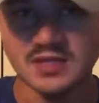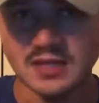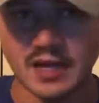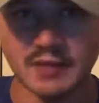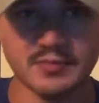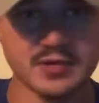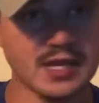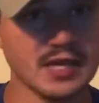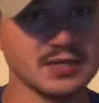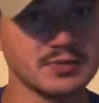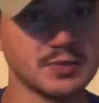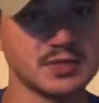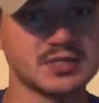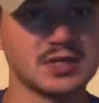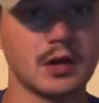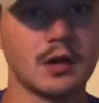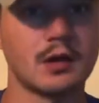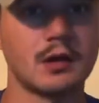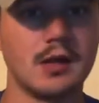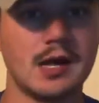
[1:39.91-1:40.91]
and begin to
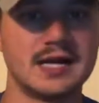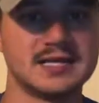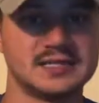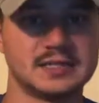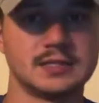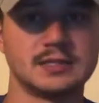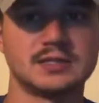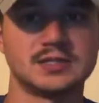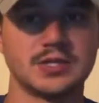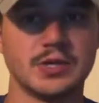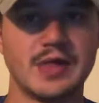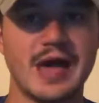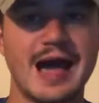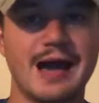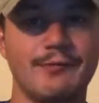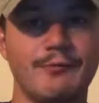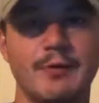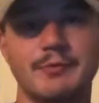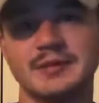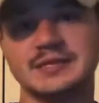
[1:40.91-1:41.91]
internalize it so
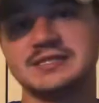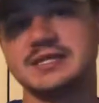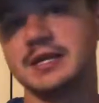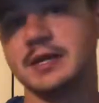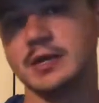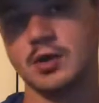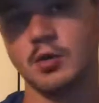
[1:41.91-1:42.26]
that when we take it